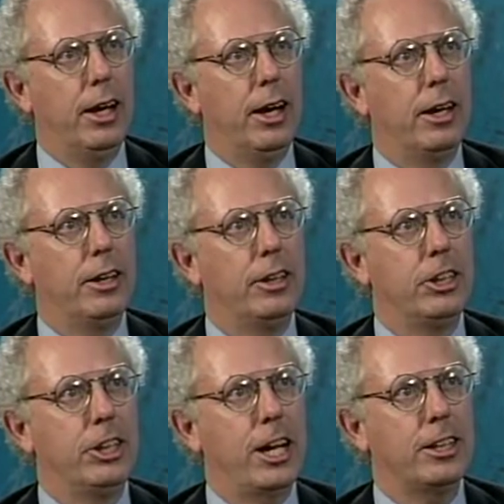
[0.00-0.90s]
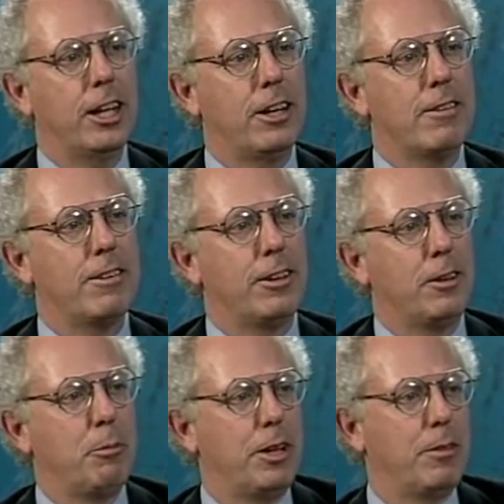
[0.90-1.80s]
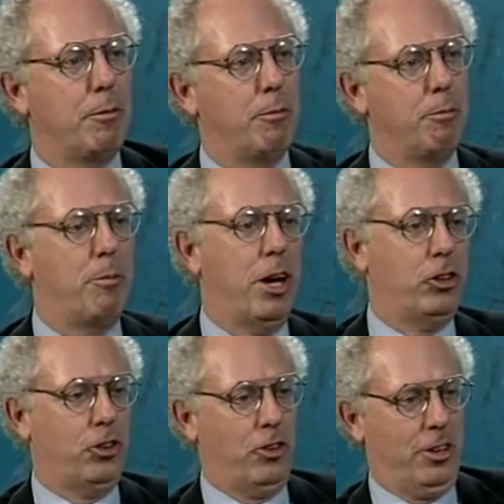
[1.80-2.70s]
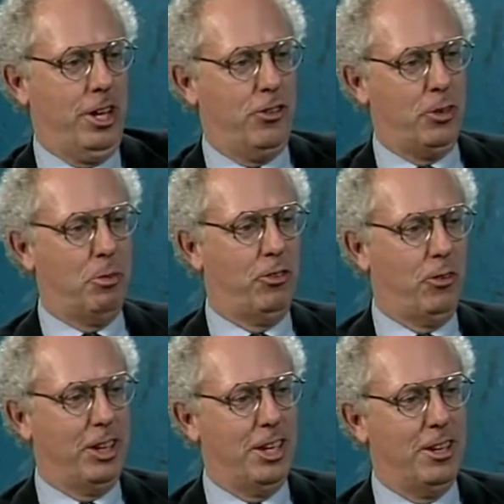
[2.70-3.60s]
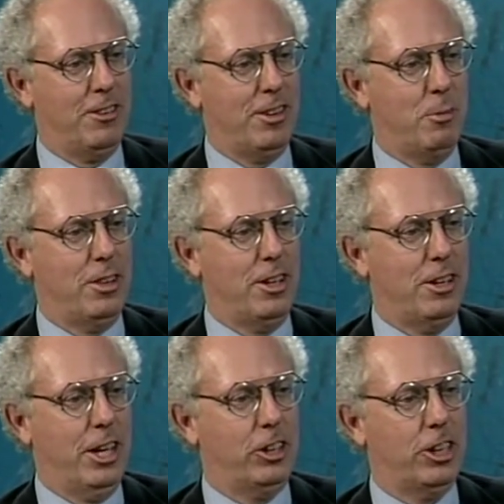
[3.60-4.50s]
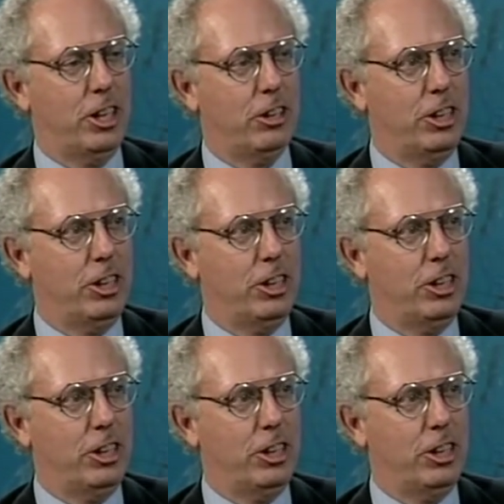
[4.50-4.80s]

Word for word: Uh, Jack, tell us a little bit about your own history before we get into some of the educational